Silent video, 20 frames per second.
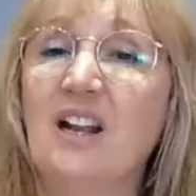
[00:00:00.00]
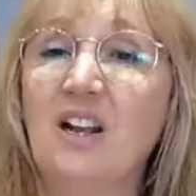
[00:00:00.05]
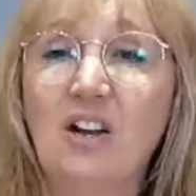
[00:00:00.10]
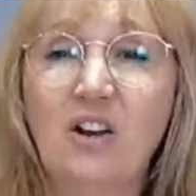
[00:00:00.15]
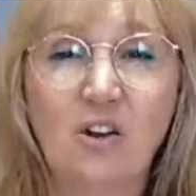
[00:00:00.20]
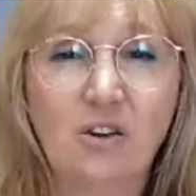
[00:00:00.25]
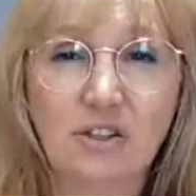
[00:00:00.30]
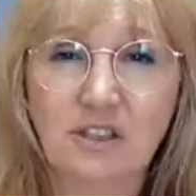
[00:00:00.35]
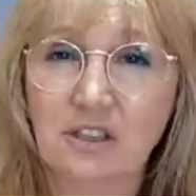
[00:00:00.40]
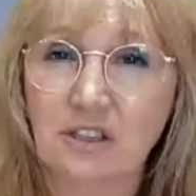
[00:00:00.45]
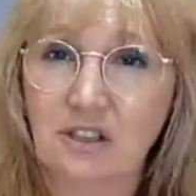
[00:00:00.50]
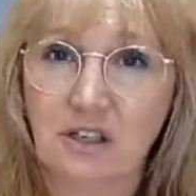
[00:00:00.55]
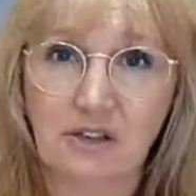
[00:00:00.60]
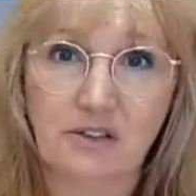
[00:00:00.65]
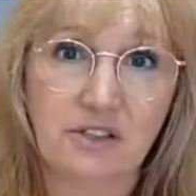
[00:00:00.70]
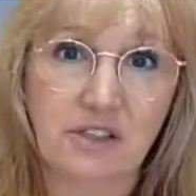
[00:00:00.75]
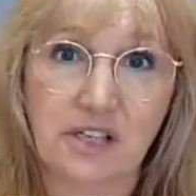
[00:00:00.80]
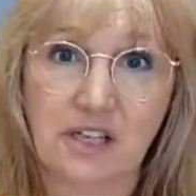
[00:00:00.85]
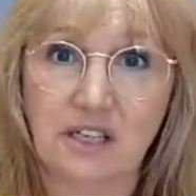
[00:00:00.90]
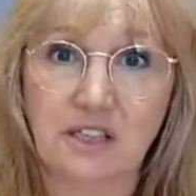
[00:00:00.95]
Lots of
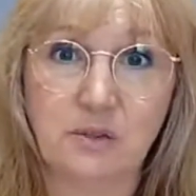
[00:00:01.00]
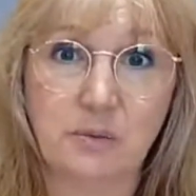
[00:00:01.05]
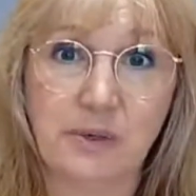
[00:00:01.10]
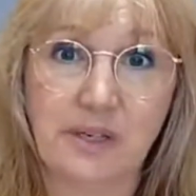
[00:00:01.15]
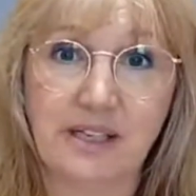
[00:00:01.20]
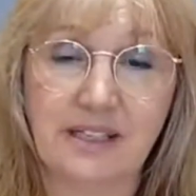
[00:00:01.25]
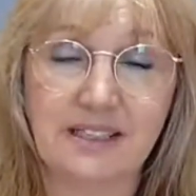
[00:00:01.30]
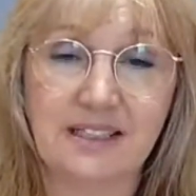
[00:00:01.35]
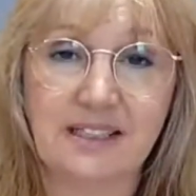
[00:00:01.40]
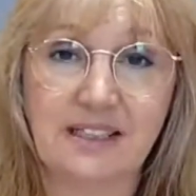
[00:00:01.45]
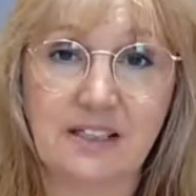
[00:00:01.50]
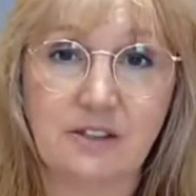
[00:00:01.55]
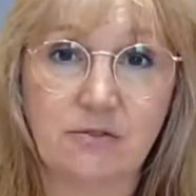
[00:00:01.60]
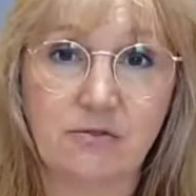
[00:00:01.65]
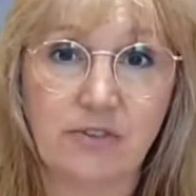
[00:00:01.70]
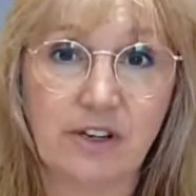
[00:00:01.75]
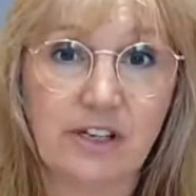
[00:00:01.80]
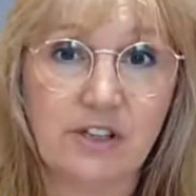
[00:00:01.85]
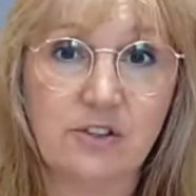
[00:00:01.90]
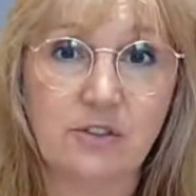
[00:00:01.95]
those things we can see
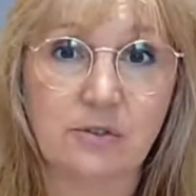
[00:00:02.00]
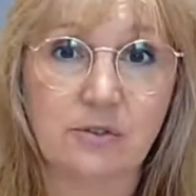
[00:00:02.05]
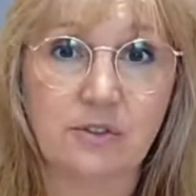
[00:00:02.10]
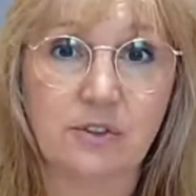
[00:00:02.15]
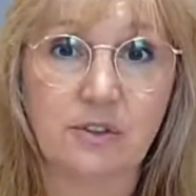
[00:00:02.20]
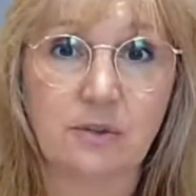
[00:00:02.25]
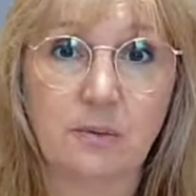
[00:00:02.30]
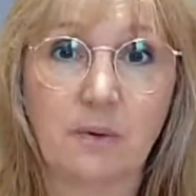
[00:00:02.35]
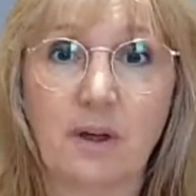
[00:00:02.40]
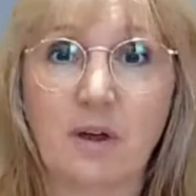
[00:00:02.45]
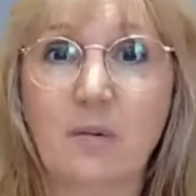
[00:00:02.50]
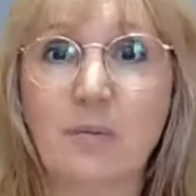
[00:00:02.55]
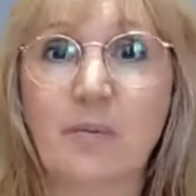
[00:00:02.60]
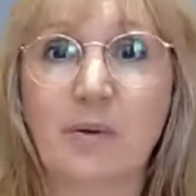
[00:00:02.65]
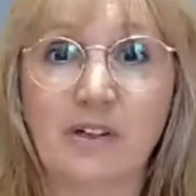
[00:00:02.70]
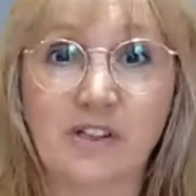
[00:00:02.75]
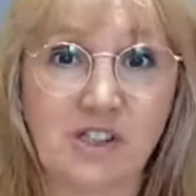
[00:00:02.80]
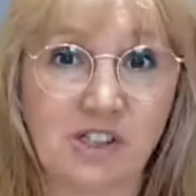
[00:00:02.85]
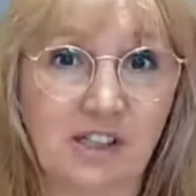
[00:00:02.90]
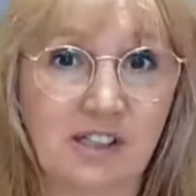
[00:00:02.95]
as rituals as well.
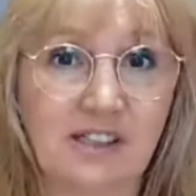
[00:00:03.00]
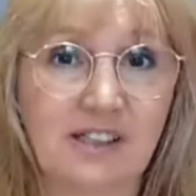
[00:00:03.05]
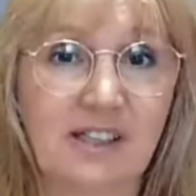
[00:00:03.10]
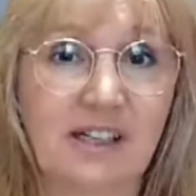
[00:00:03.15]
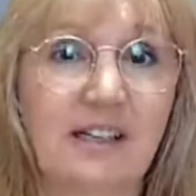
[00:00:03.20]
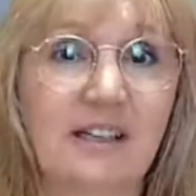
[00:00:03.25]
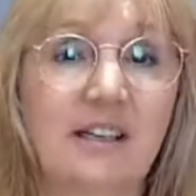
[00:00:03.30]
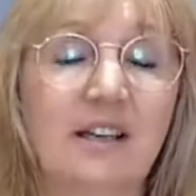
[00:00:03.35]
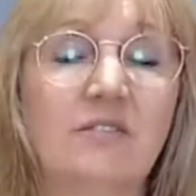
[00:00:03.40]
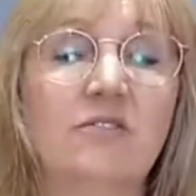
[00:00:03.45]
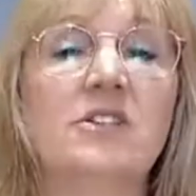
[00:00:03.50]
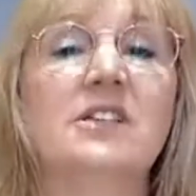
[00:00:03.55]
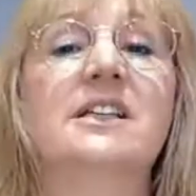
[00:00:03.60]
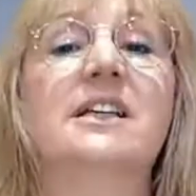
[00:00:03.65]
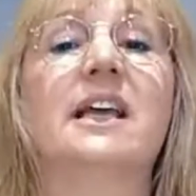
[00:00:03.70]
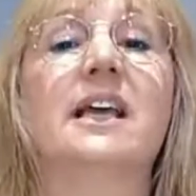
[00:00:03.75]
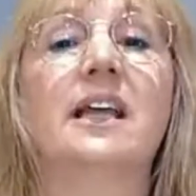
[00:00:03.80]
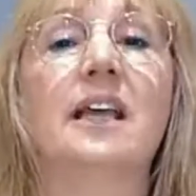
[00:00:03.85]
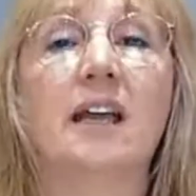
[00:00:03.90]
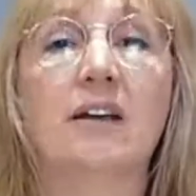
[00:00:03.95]
Brushing your teeth every
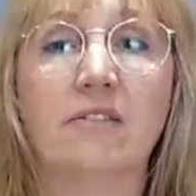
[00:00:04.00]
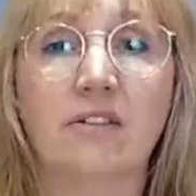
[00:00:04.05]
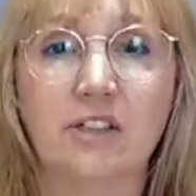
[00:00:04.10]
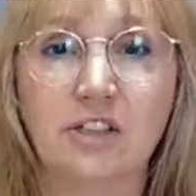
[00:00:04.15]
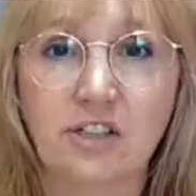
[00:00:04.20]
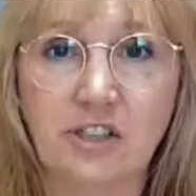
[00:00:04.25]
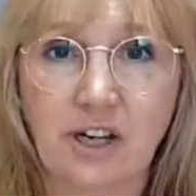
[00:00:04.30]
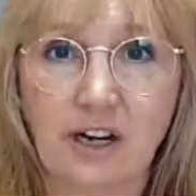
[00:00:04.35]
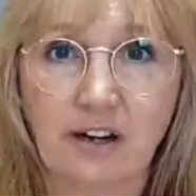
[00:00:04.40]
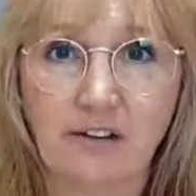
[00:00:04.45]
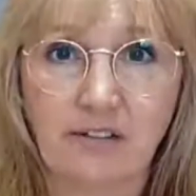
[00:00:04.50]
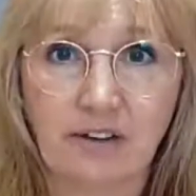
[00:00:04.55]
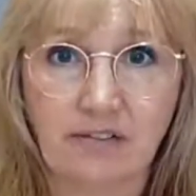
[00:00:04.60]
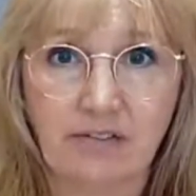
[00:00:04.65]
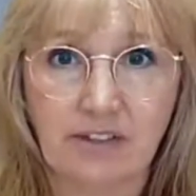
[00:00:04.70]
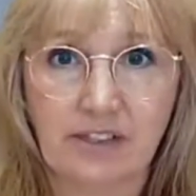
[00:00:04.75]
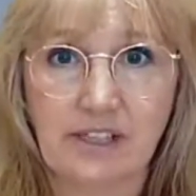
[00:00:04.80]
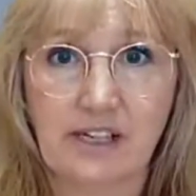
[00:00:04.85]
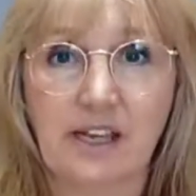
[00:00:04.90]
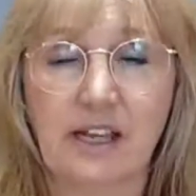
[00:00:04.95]
day, having a shower
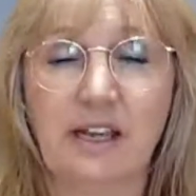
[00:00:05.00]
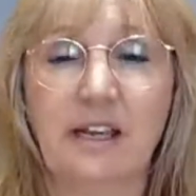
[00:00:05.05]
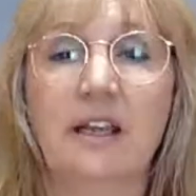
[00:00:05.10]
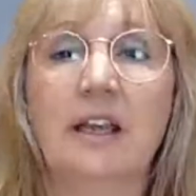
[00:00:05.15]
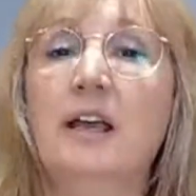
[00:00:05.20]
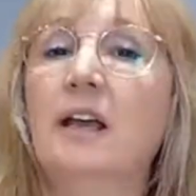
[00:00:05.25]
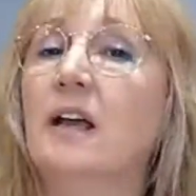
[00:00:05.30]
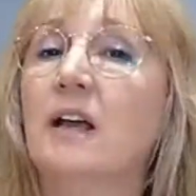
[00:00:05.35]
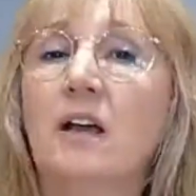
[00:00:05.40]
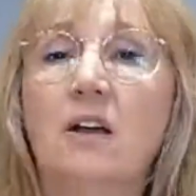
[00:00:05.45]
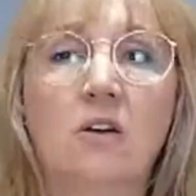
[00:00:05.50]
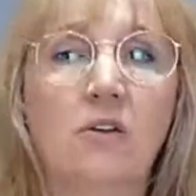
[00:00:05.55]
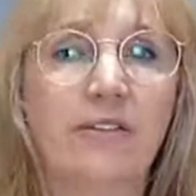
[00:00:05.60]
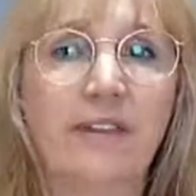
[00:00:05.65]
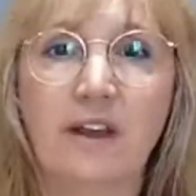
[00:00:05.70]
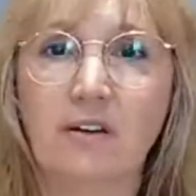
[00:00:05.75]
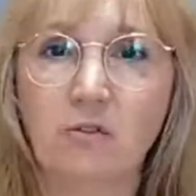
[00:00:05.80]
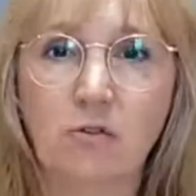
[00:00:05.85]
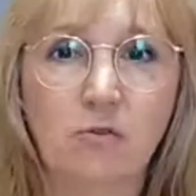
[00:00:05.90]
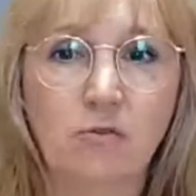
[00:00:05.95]
every day.
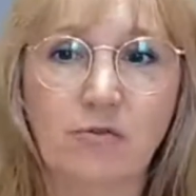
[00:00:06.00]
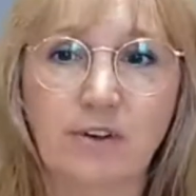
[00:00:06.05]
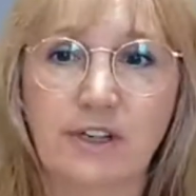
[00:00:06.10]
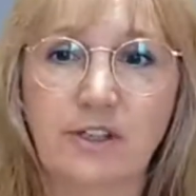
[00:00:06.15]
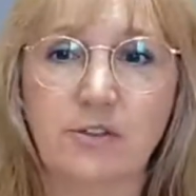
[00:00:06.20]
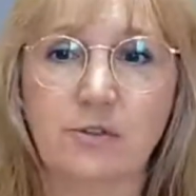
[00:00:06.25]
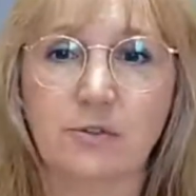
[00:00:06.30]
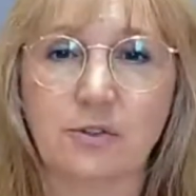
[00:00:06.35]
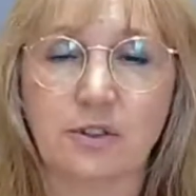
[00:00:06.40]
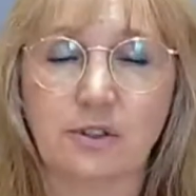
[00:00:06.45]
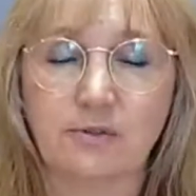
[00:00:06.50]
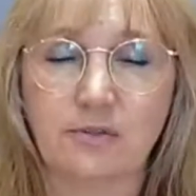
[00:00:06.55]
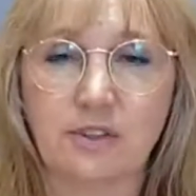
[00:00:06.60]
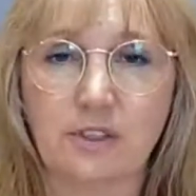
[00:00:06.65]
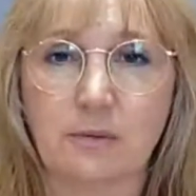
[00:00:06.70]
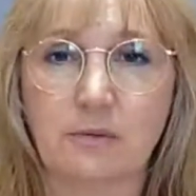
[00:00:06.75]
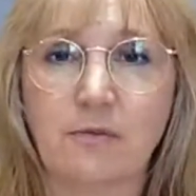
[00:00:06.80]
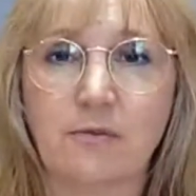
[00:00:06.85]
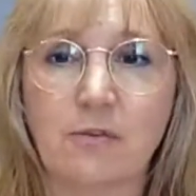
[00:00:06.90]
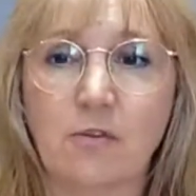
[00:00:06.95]
They're all rituals of
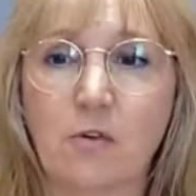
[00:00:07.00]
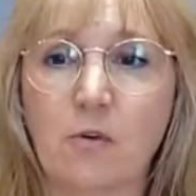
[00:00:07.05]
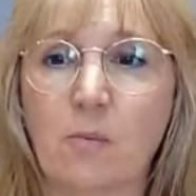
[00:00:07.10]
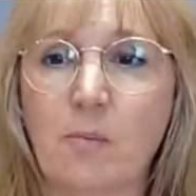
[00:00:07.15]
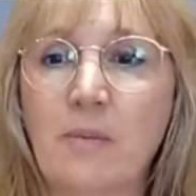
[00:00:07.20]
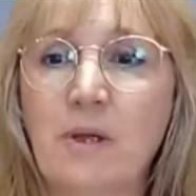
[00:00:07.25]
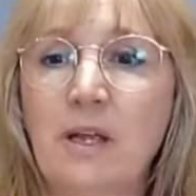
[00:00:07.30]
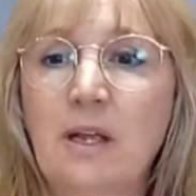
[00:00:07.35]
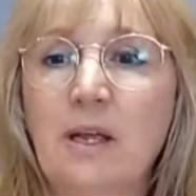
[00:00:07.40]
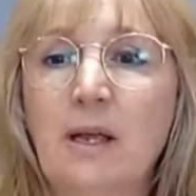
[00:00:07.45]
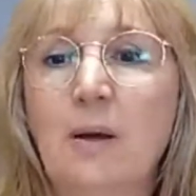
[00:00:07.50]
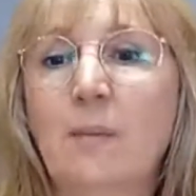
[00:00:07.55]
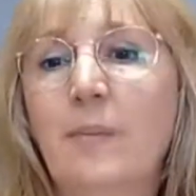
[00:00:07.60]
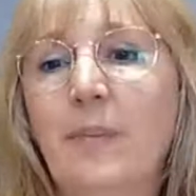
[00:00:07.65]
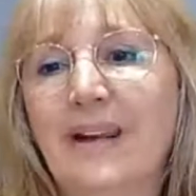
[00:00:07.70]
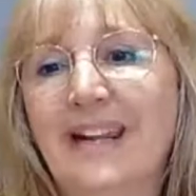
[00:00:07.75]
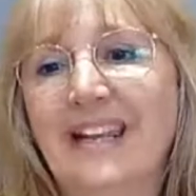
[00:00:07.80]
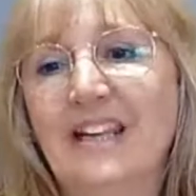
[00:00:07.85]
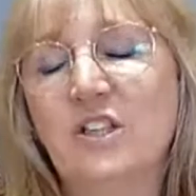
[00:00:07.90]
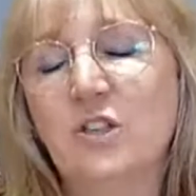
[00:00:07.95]
some form,
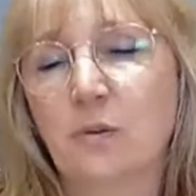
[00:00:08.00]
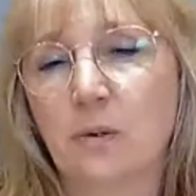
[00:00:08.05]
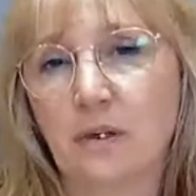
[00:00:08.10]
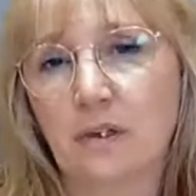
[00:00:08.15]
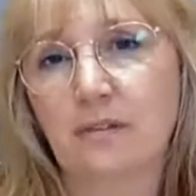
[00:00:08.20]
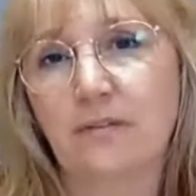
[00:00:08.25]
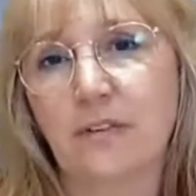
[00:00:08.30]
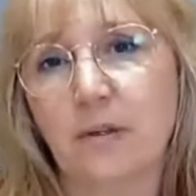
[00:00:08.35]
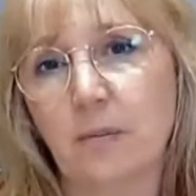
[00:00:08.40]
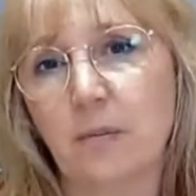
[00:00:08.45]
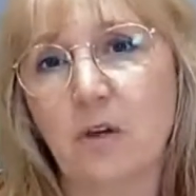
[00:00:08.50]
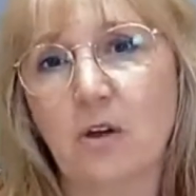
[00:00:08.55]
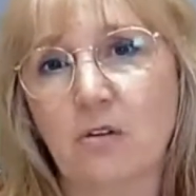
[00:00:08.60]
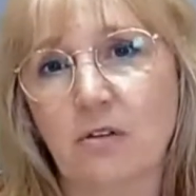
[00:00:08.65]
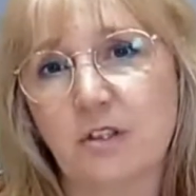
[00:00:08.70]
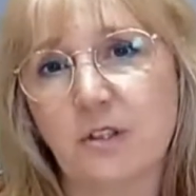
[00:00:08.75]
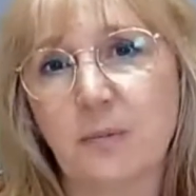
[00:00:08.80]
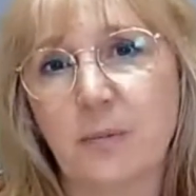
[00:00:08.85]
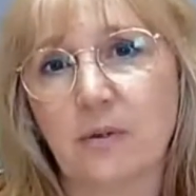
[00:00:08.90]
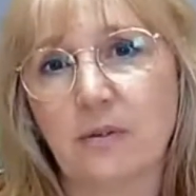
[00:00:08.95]
but each one of them
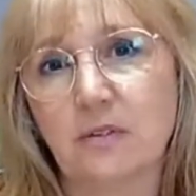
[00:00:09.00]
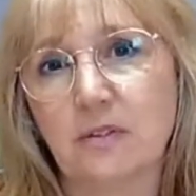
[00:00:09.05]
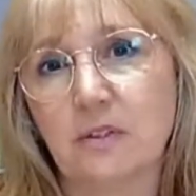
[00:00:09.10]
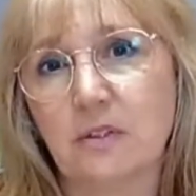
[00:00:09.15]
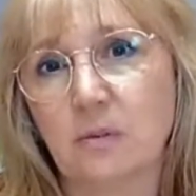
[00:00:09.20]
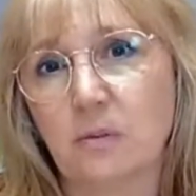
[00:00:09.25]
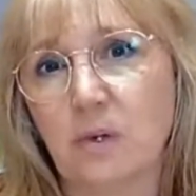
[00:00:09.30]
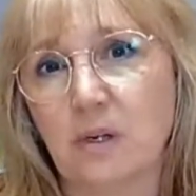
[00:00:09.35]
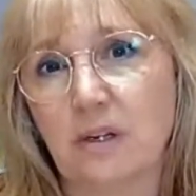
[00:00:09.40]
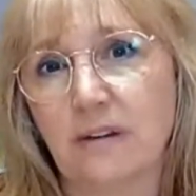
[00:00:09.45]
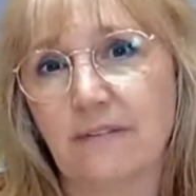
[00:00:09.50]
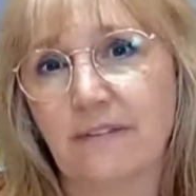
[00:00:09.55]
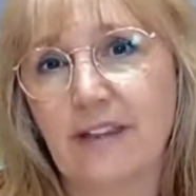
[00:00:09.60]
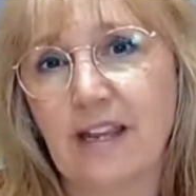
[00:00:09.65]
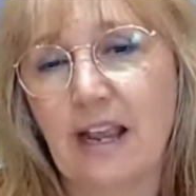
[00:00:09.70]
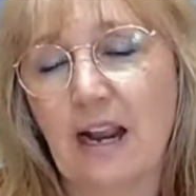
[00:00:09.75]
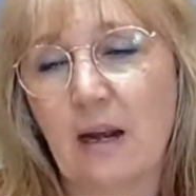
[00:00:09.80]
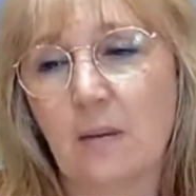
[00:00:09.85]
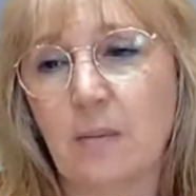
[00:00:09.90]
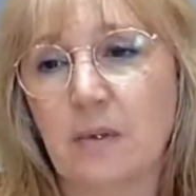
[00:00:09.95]
corresponds to one of
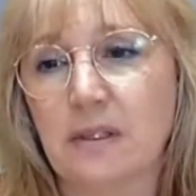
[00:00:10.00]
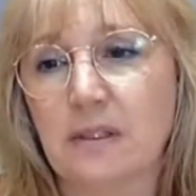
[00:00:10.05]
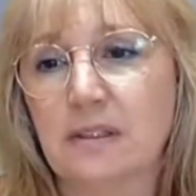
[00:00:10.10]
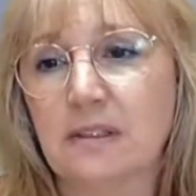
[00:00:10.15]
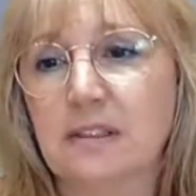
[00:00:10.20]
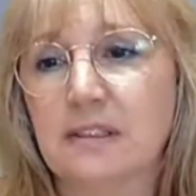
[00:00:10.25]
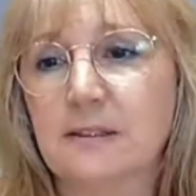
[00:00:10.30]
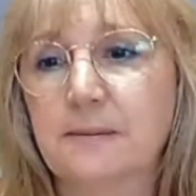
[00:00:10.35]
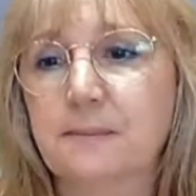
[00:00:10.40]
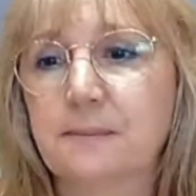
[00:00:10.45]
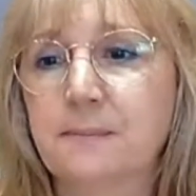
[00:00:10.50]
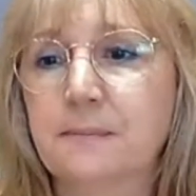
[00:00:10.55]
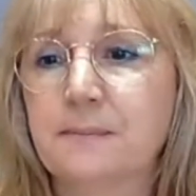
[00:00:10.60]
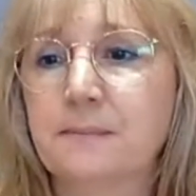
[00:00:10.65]
the elements.